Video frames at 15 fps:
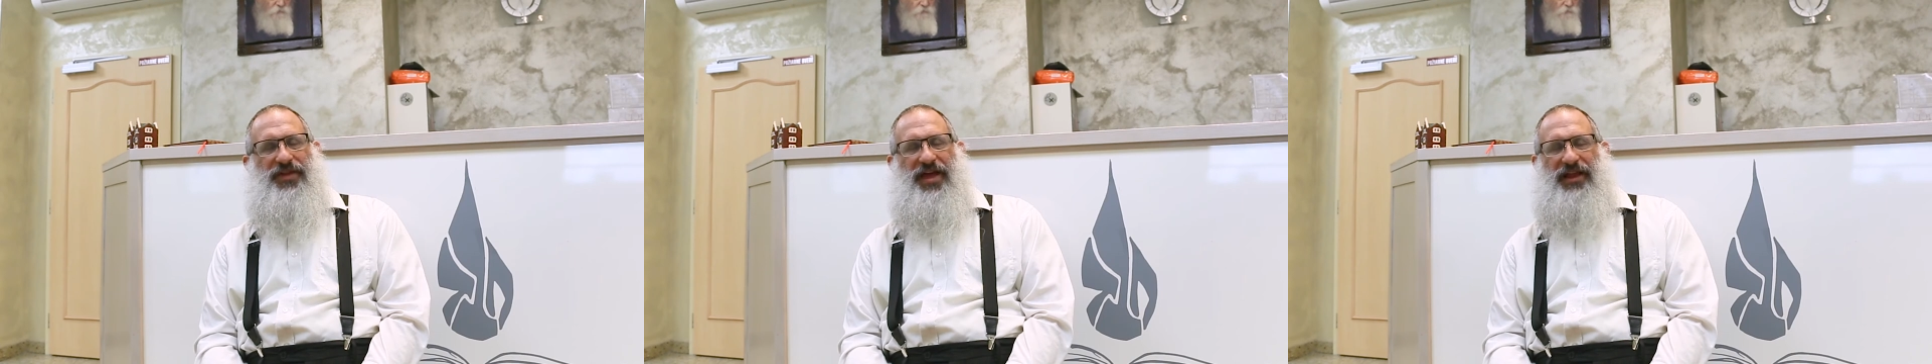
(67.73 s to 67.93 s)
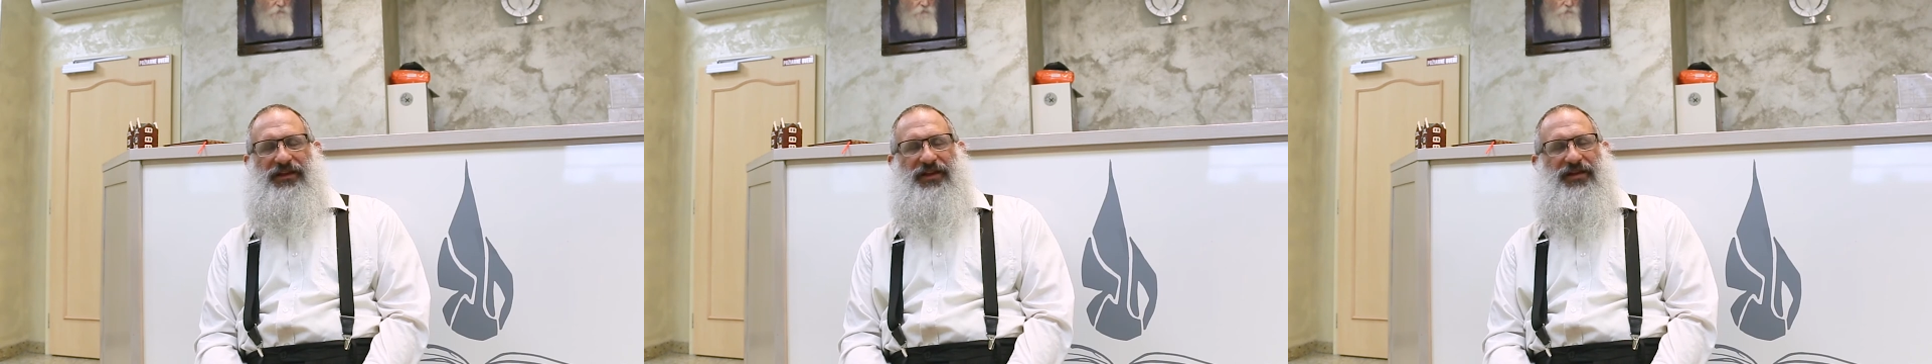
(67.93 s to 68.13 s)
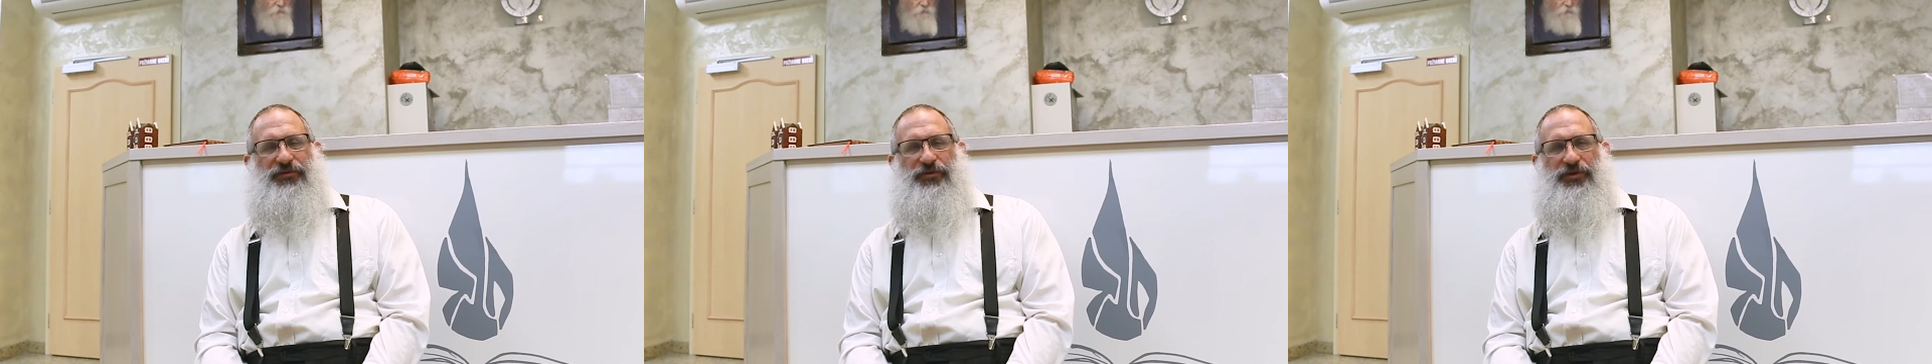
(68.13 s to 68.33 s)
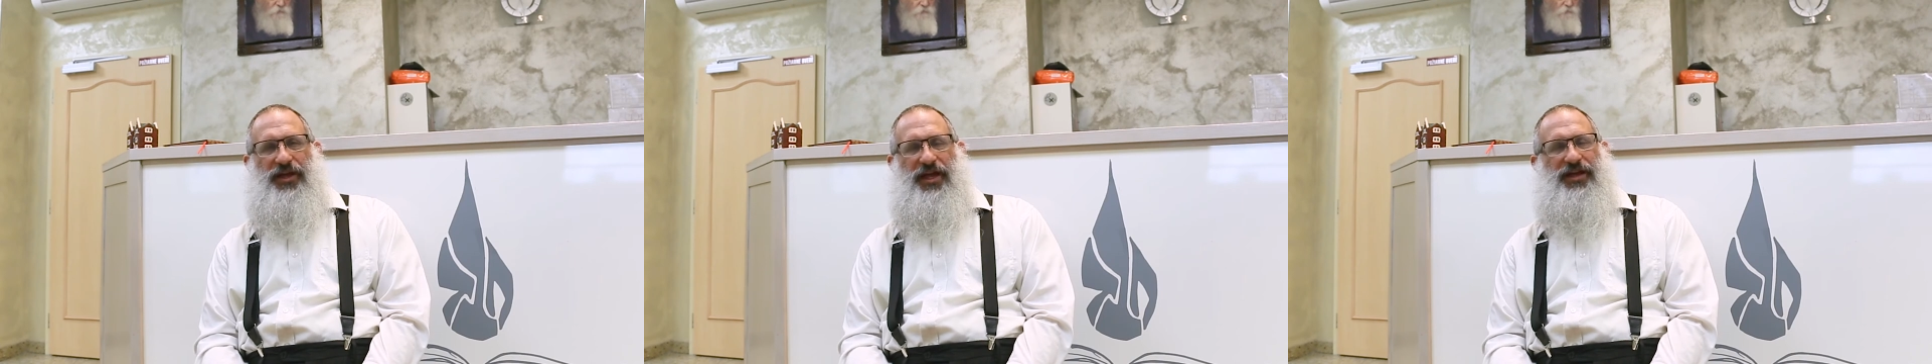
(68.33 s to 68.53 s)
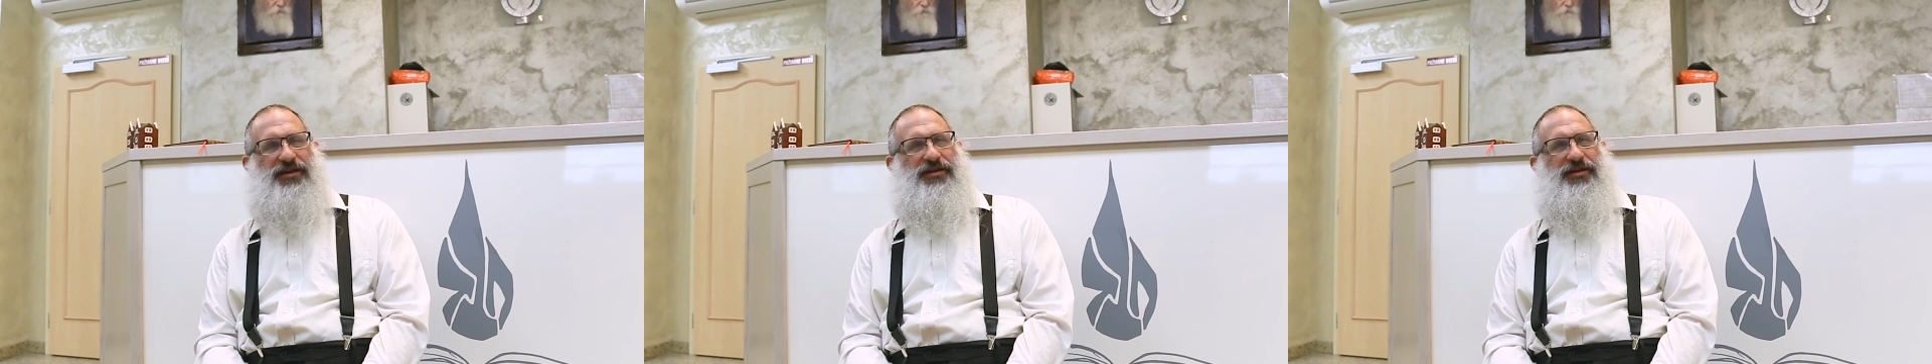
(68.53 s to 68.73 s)
that level,
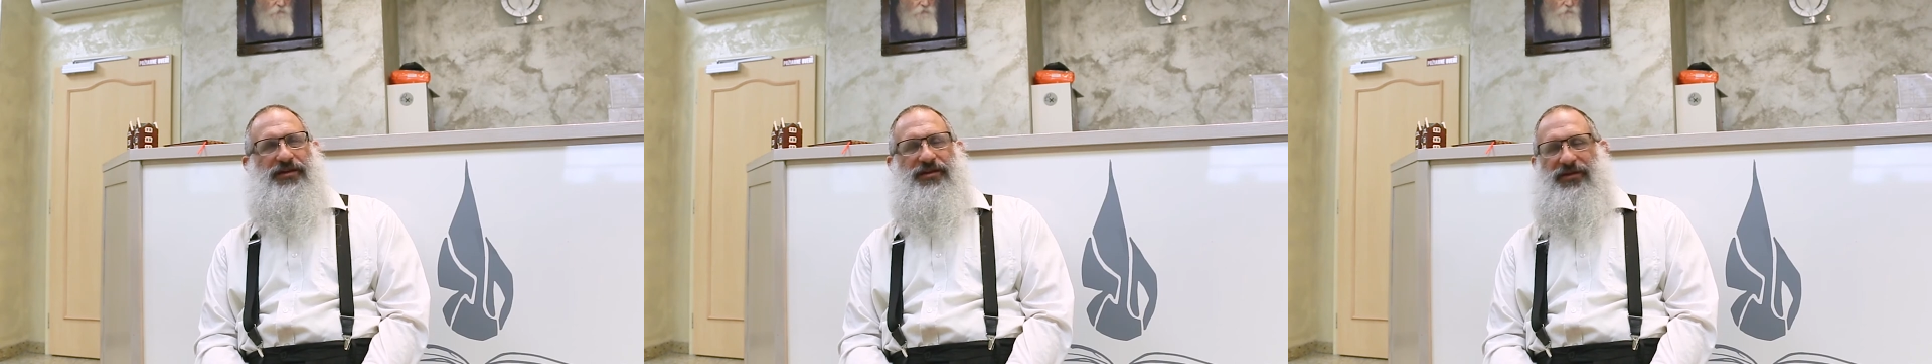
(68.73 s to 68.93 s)
like